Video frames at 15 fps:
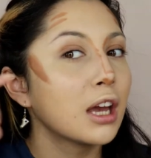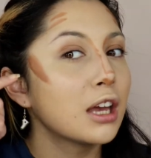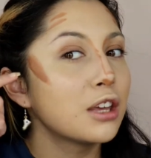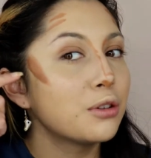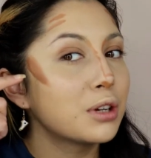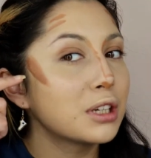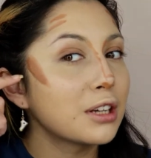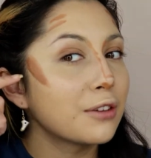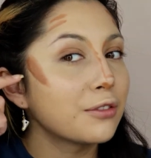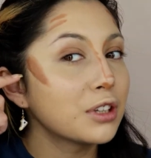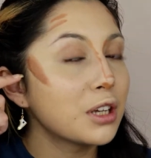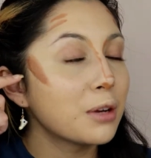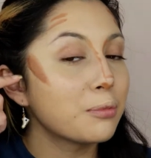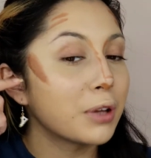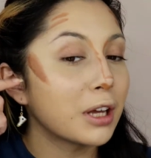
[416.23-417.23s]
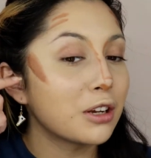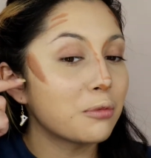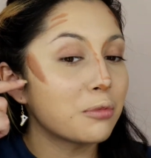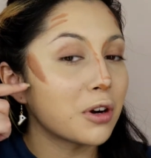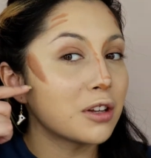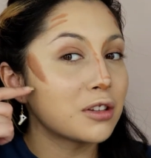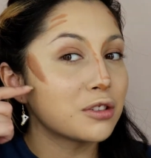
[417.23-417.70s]
You can definitely apply your
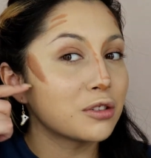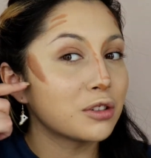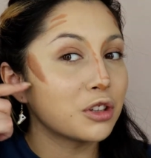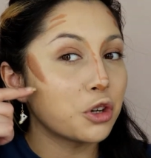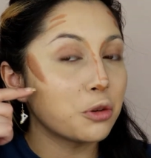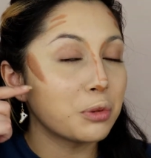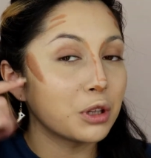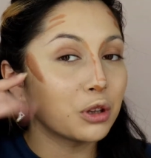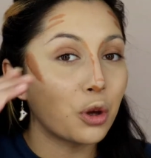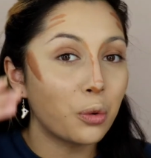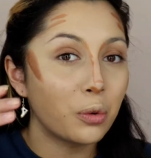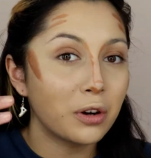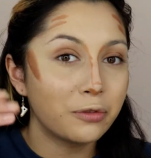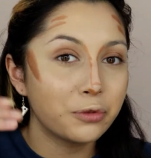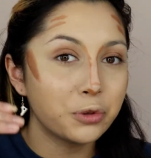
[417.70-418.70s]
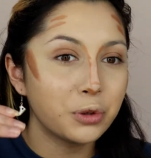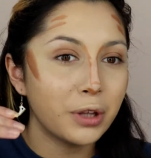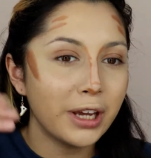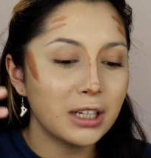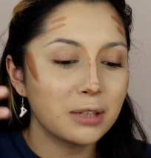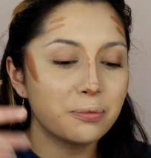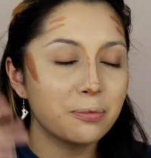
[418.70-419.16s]
bronzer a little bit lower if you'd
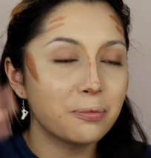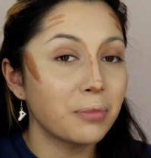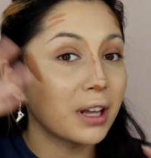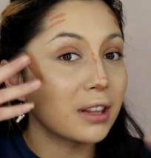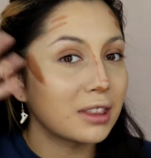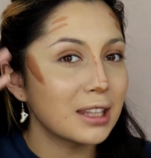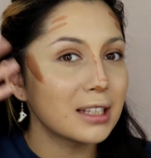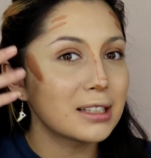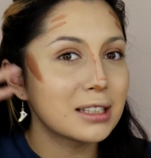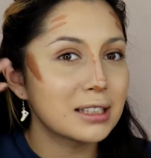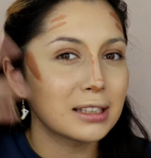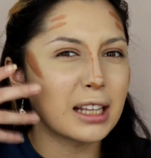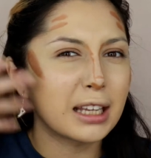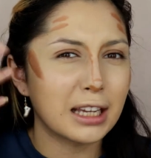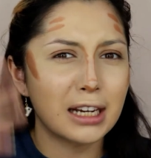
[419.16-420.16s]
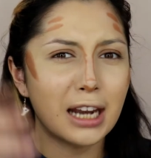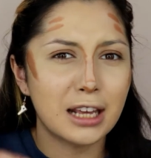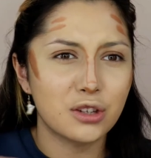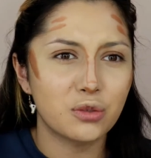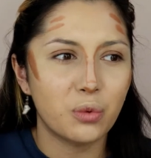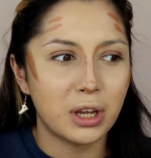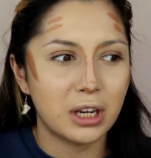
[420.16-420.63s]
like, but this is like a
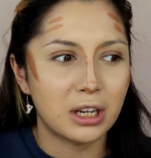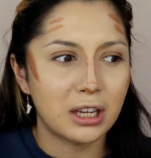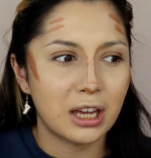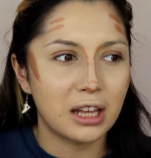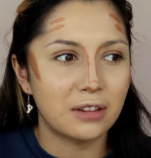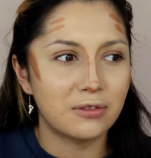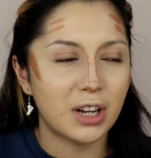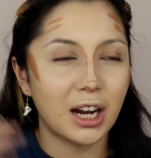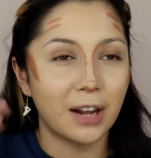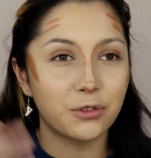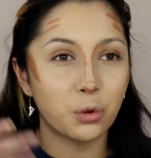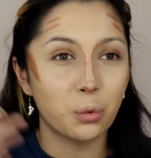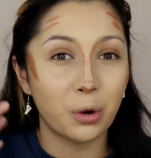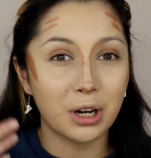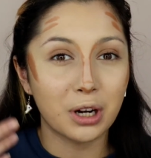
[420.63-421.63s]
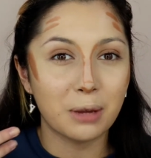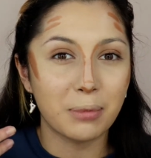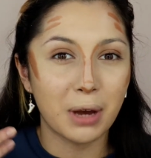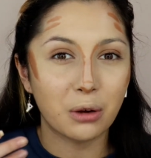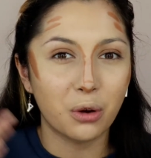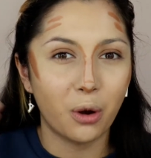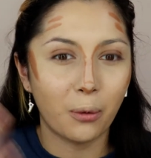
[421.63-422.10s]
nice way to kind of not have to worry
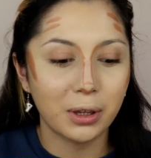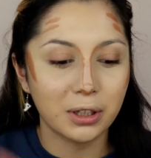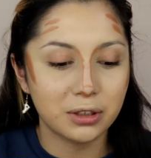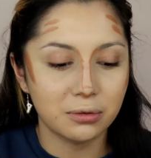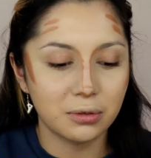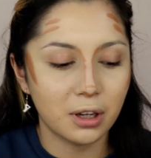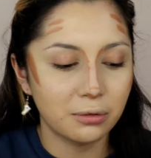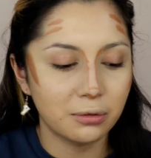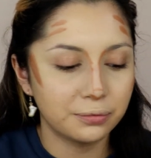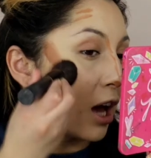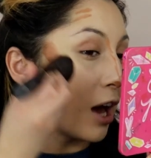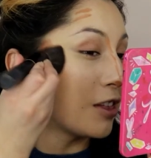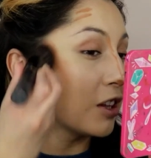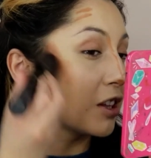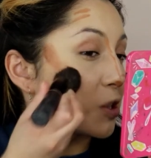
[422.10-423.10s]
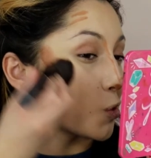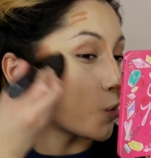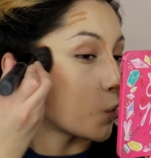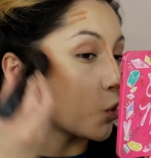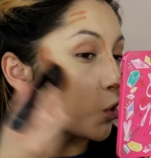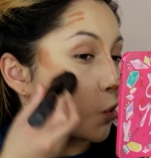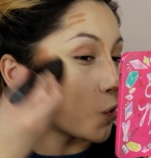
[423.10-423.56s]
about going too low. I think this is
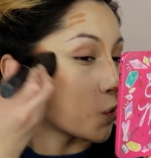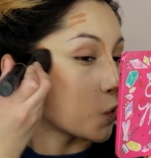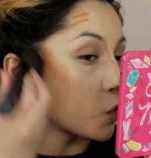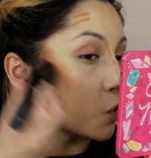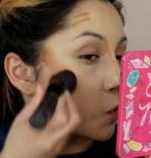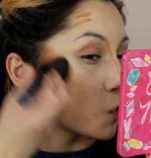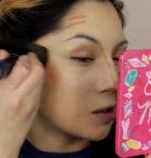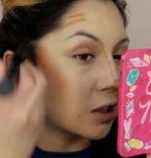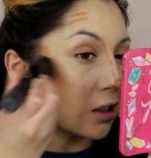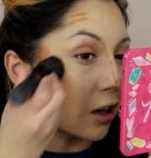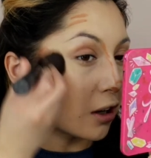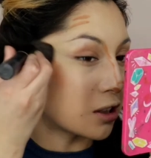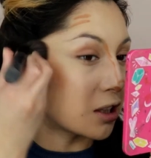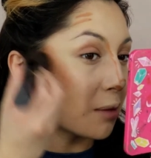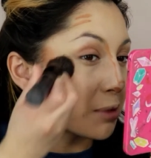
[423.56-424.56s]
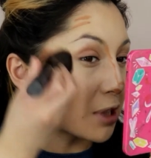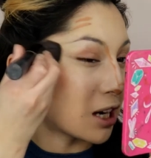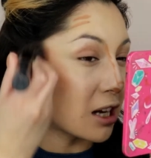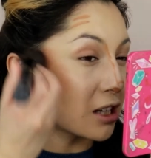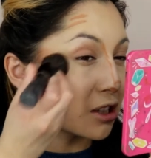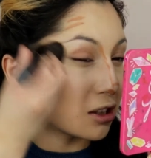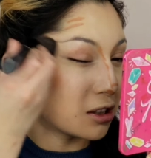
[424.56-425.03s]
one of those TikTok tips that I
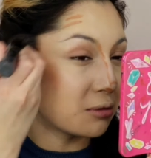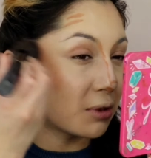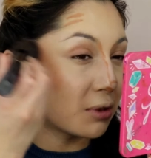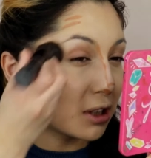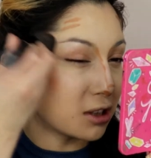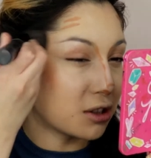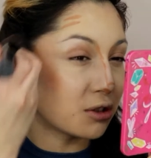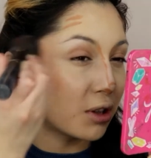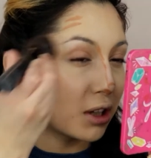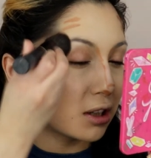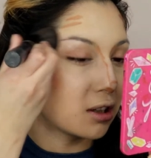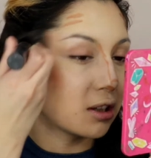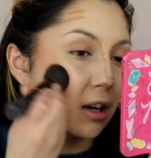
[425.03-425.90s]
actually really enjoy.